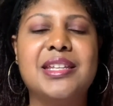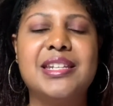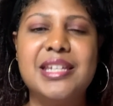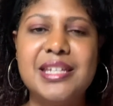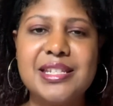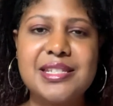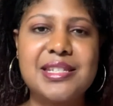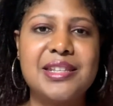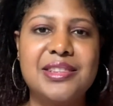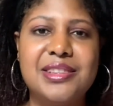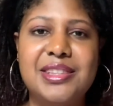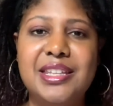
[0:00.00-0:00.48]

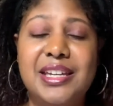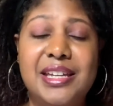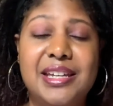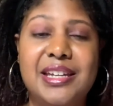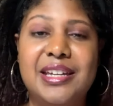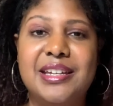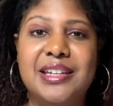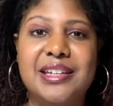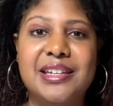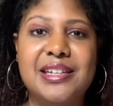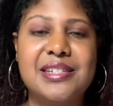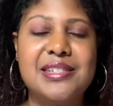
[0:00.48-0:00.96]
a
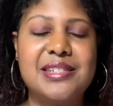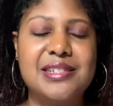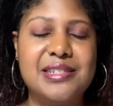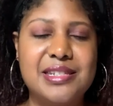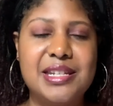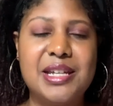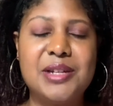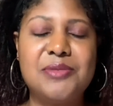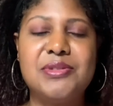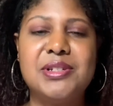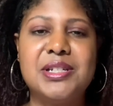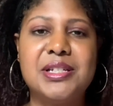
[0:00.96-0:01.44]
thing. It's
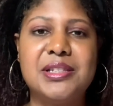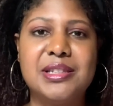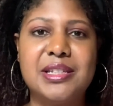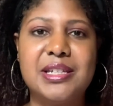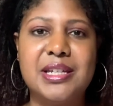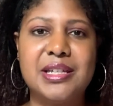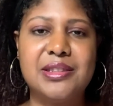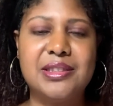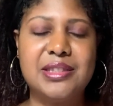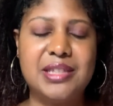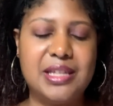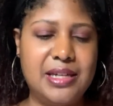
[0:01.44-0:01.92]
definitely
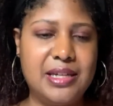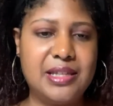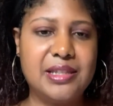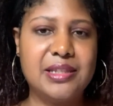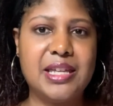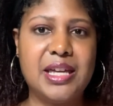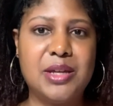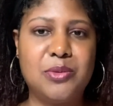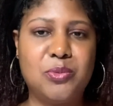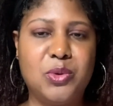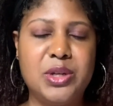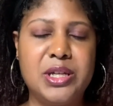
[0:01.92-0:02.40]
a thing
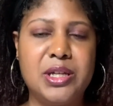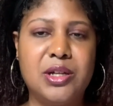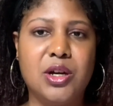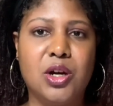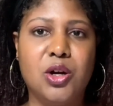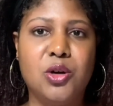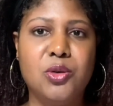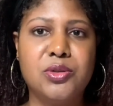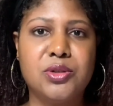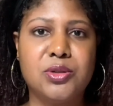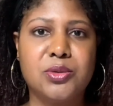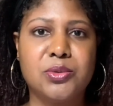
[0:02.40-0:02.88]
that we
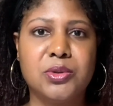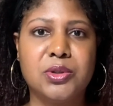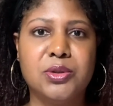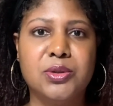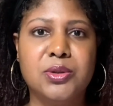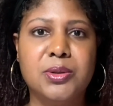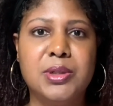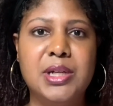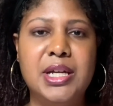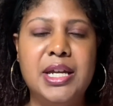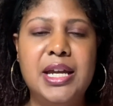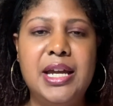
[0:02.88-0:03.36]
go
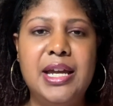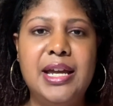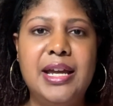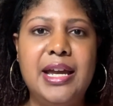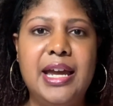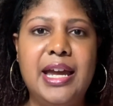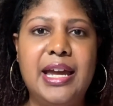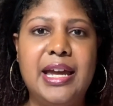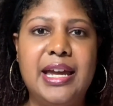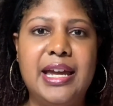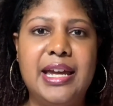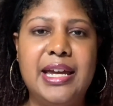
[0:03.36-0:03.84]
through.
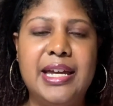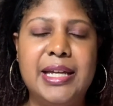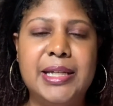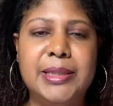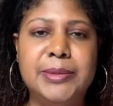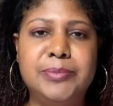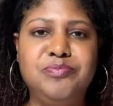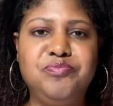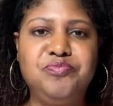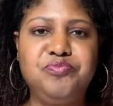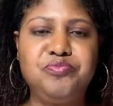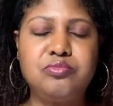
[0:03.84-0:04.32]

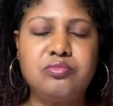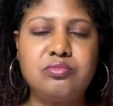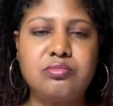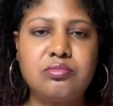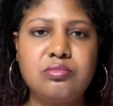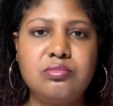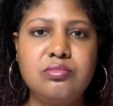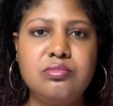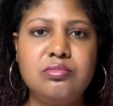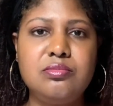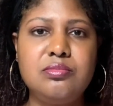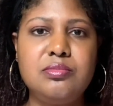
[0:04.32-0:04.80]
And
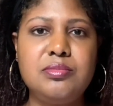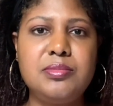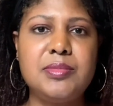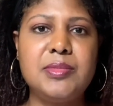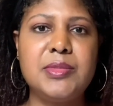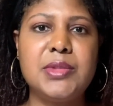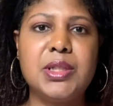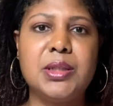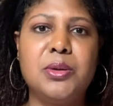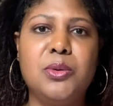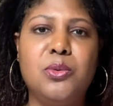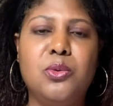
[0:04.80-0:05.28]

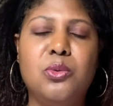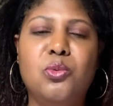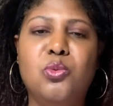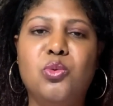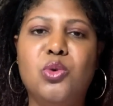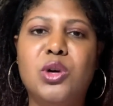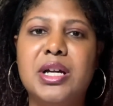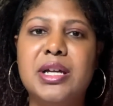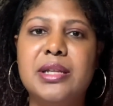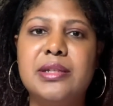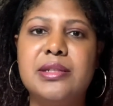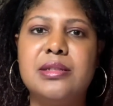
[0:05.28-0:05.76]

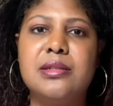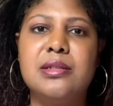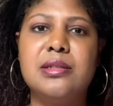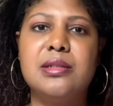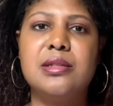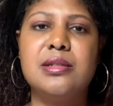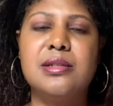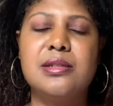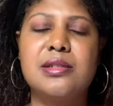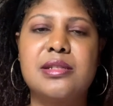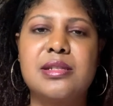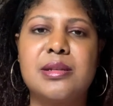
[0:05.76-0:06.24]
what
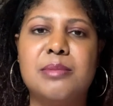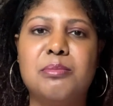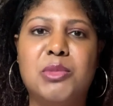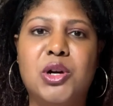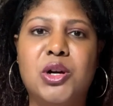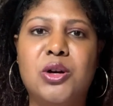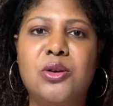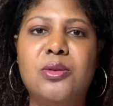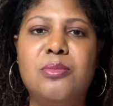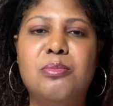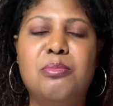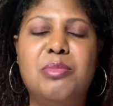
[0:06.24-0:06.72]

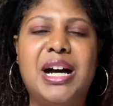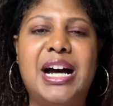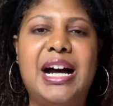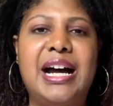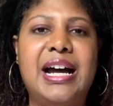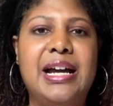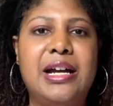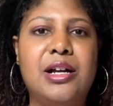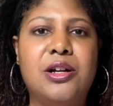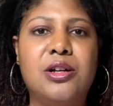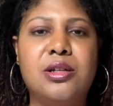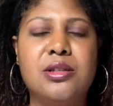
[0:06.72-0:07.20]
Simone
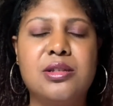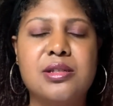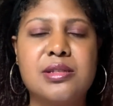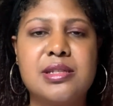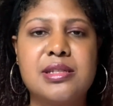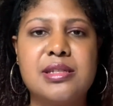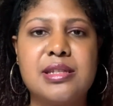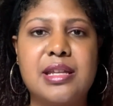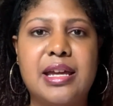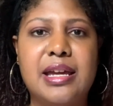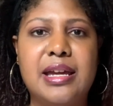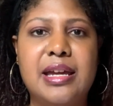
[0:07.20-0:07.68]

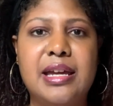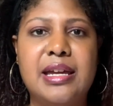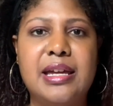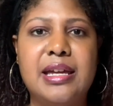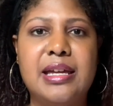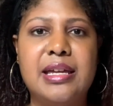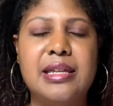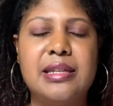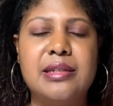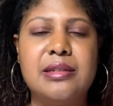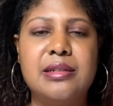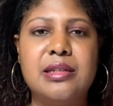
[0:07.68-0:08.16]
Biles
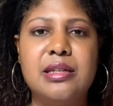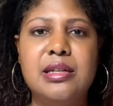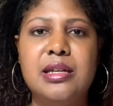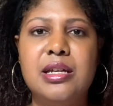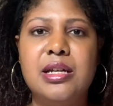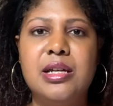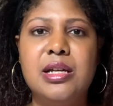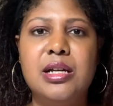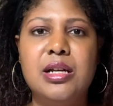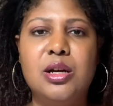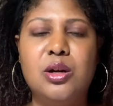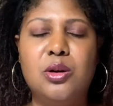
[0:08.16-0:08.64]
and
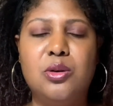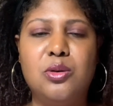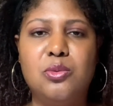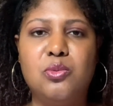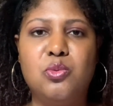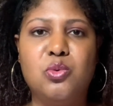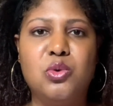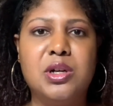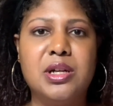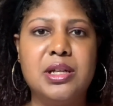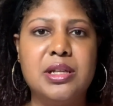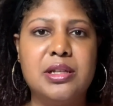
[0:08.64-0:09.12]

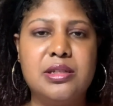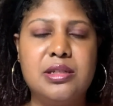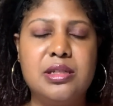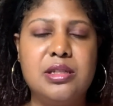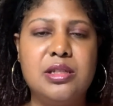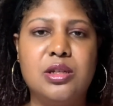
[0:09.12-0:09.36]
what